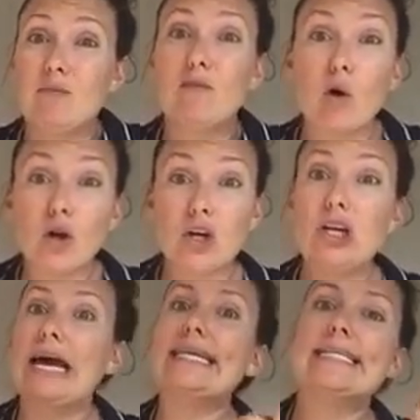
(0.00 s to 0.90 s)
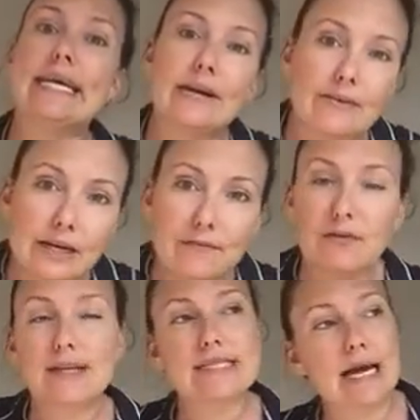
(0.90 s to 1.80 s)
for you, like dairy,
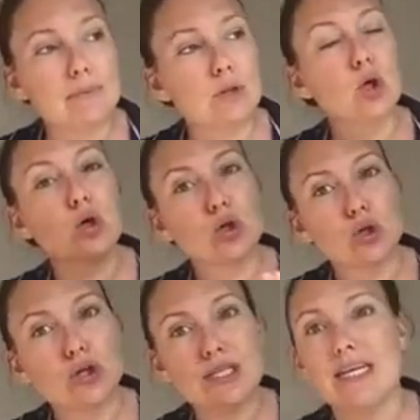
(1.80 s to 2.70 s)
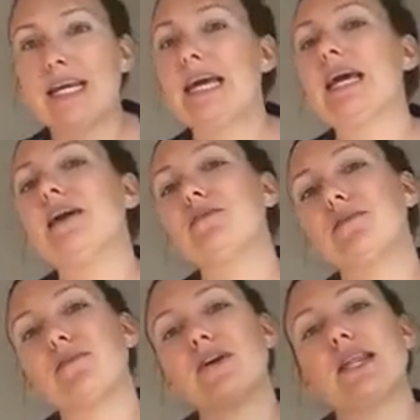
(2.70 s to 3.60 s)
for example, or gluten,
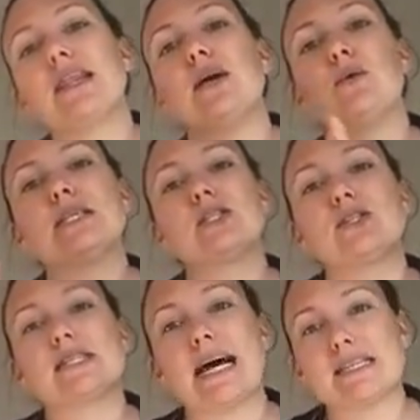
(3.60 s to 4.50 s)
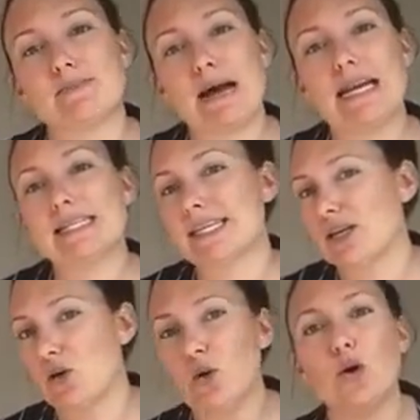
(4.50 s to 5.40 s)
everything, once you start to balance
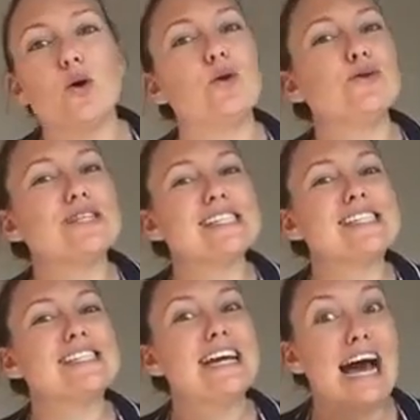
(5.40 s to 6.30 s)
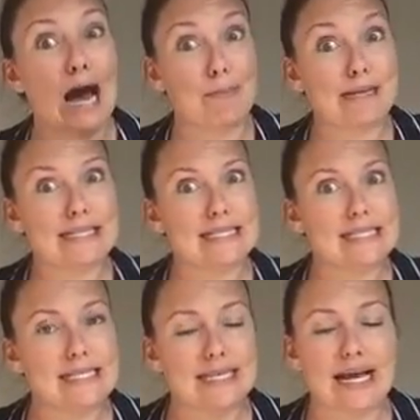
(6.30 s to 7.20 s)
it all just
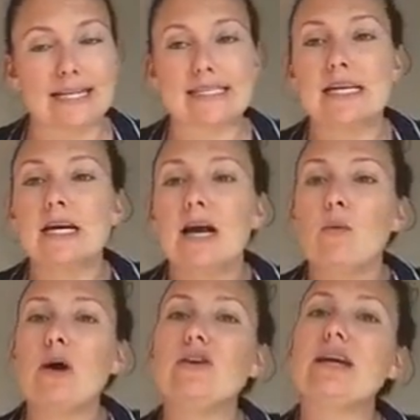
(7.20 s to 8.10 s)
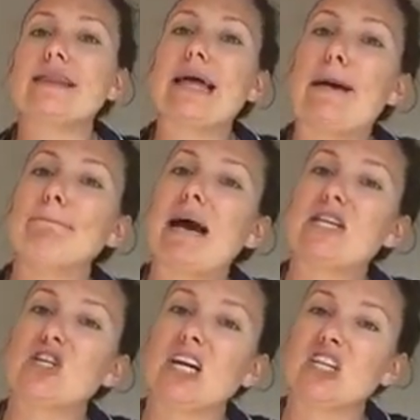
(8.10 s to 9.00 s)
happens. And that's where you get that
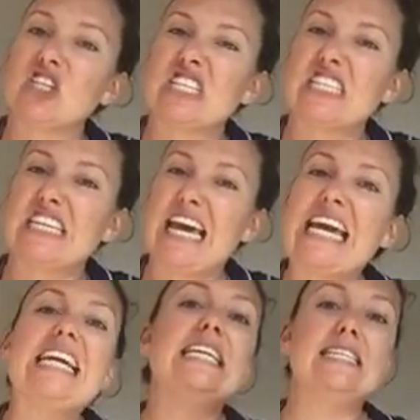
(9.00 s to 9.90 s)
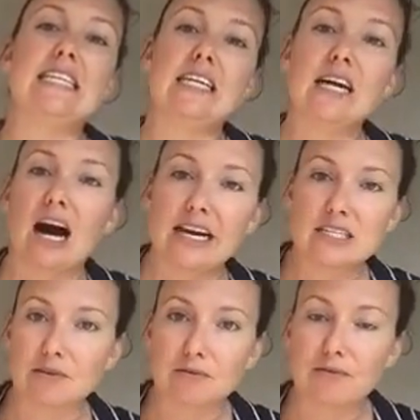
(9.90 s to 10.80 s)
magic, just easy
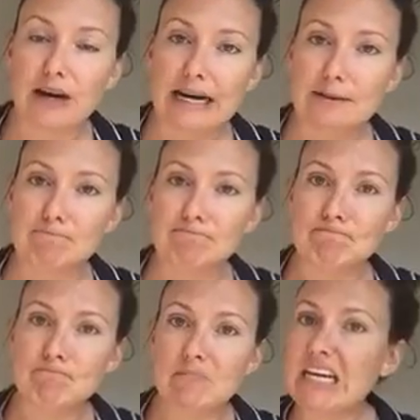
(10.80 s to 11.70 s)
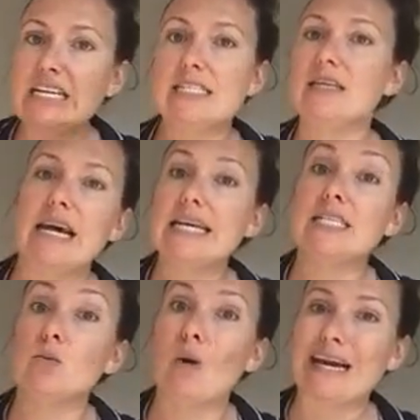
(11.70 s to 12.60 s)
kind of,
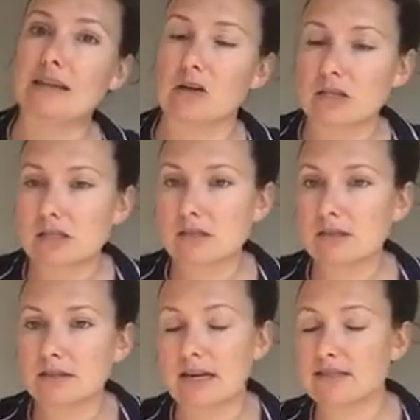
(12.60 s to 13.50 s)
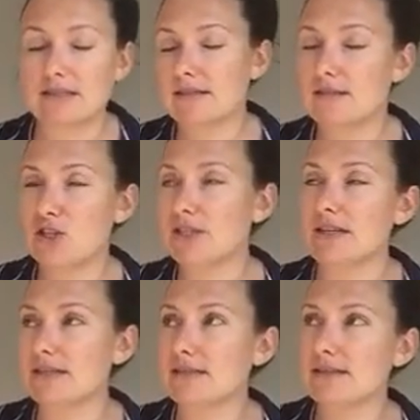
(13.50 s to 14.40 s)
easy weight loss, as she
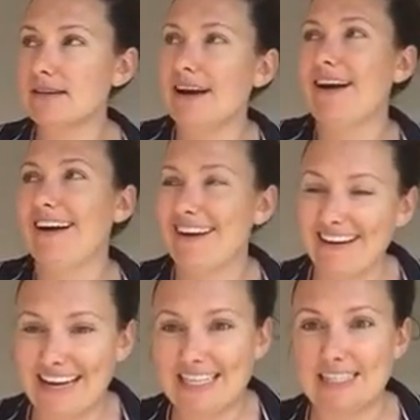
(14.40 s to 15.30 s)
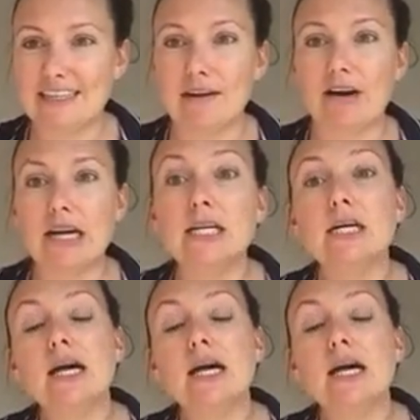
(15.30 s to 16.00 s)
says. Easy, you're right.